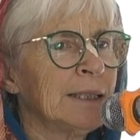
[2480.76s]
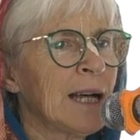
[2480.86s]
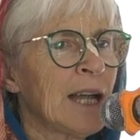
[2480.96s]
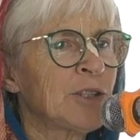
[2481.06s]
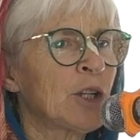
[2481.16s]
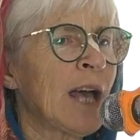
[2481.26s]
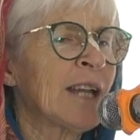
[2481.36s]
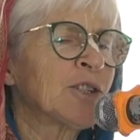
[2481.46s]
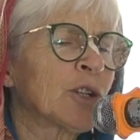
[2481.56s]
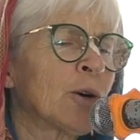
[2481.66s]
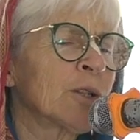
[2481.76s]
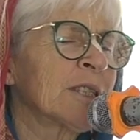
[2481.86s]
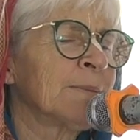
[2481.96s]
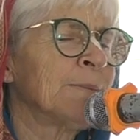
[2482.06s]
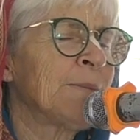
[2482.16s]
had told
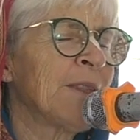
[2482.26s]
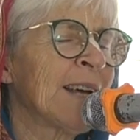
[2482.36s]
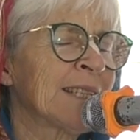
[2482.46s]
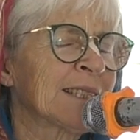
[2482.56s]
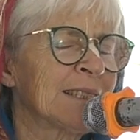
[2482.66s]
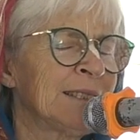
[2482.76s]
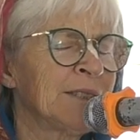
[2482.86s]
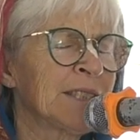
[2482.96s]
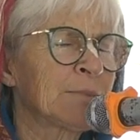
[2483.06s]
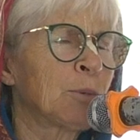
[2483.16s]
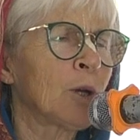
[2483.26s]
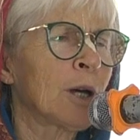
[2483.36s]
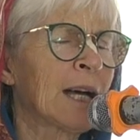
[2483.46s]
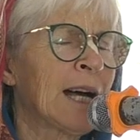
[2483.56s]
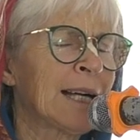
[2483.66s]
him that this
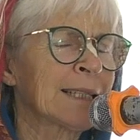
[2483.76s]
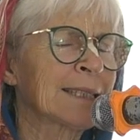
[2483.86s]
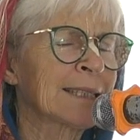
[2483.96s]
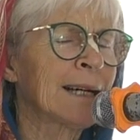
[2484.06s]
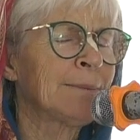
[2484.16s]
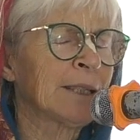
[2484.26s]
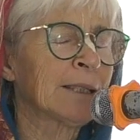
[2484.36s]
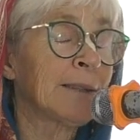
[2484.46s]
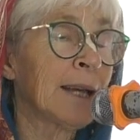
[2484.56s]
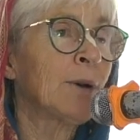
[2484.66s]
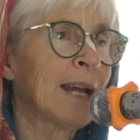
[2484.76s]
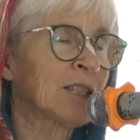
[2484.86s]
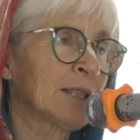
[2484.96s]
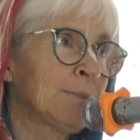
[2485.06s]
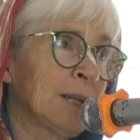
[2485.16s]
bullock cart is coming. They were
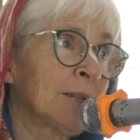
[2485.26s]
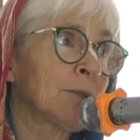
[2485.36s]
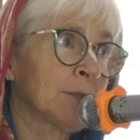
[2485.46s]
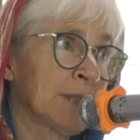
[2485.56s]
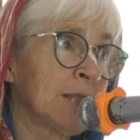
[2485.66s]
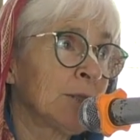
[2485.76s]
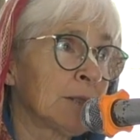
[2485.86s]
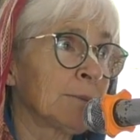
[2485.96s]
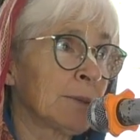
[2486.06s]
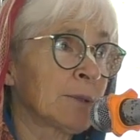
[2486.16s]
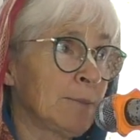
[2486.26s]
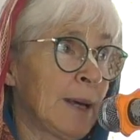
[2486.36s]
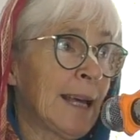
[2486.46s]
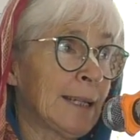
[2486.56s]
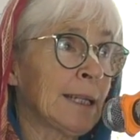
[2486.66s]
actually plunderers. He was a
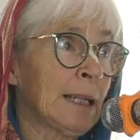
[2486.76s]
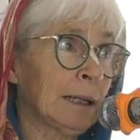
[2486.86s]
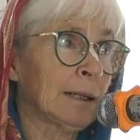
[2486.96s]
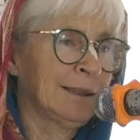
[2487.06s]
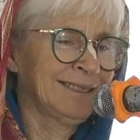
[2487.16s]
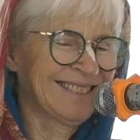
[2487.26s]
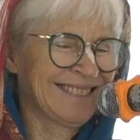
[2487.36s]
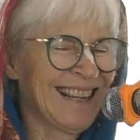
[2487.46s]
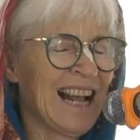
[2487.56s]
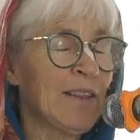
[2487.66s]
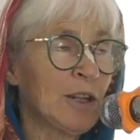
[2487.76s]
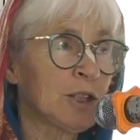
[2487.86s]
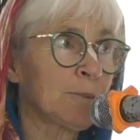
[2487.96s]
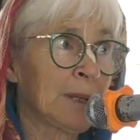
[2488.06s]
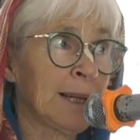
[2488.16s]
bad king. They used
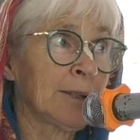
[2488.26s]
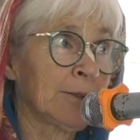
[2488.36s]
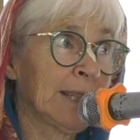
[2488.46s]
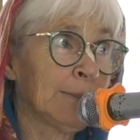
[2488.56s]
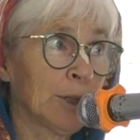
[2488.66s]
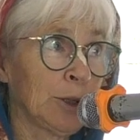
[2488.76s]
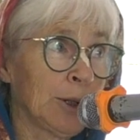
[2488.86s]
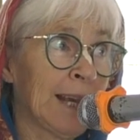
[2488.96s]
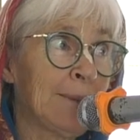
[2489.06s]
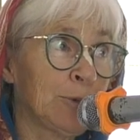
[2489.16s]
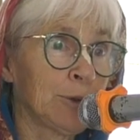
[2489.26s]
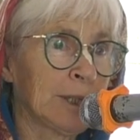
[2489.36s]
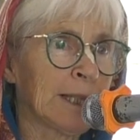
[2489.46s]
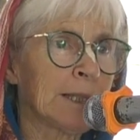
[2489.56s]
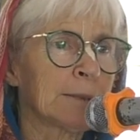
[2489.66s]
to plunder anybody who came through the
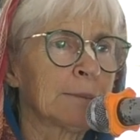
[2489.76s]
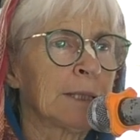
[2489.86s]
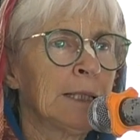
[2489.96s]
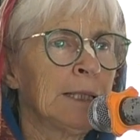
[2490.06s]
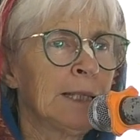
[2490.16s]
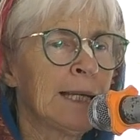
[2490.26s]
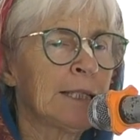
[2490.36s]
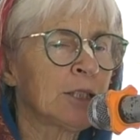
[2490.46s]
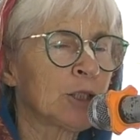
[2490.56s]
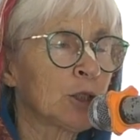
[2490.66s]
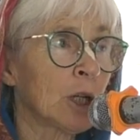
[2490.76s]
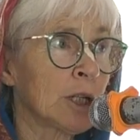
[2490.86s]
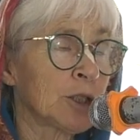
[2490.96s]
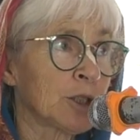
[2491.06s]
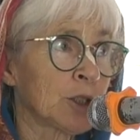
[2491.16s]
kingdom. And his
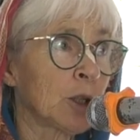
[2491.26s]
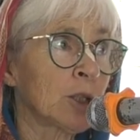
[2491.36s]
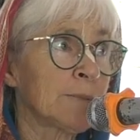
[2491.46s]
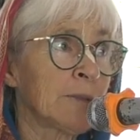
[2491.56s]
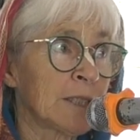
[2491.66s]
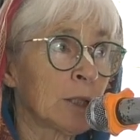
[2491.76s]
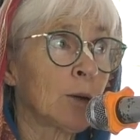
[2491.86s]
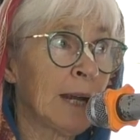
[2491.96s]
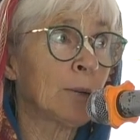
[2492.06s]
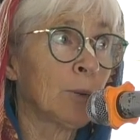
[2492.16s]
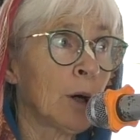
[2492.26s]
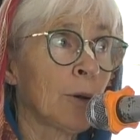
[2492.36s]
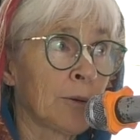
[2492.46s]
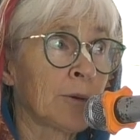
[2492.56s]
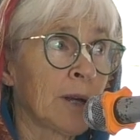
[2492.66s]
astrologers told him there's a great
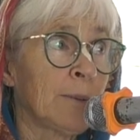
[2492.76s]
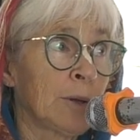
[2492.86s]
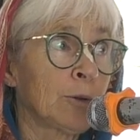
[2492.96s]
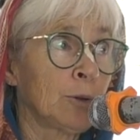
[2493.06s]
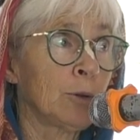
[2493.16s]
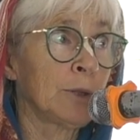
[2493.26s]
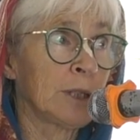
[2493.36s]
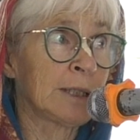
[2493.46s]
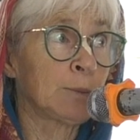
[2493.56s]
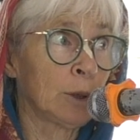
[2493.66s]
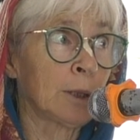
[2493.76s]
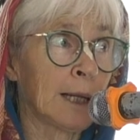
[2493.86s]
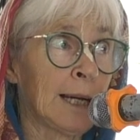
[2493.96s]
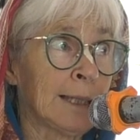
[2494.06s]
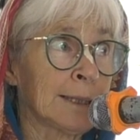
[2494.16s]
wealth coming through in these bullock
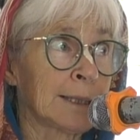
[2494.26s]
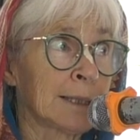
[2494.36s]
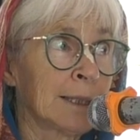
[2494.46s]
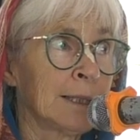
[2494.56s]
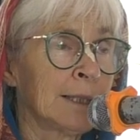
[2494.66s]
carts.